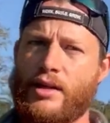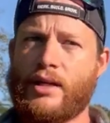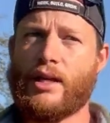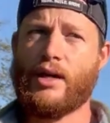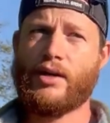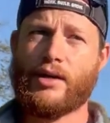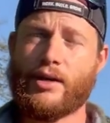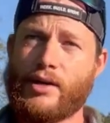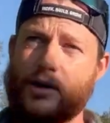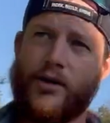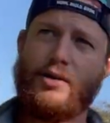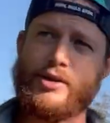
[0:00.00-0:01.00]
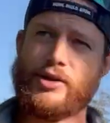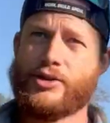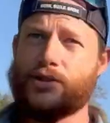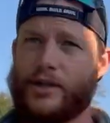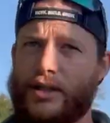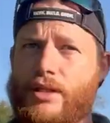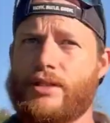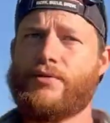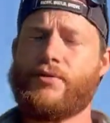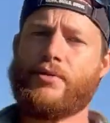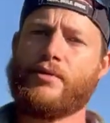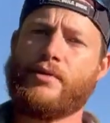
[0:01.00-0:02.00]
Now I'm gonna go, I'm gonna show you
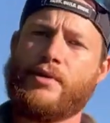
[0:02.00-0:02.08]
different,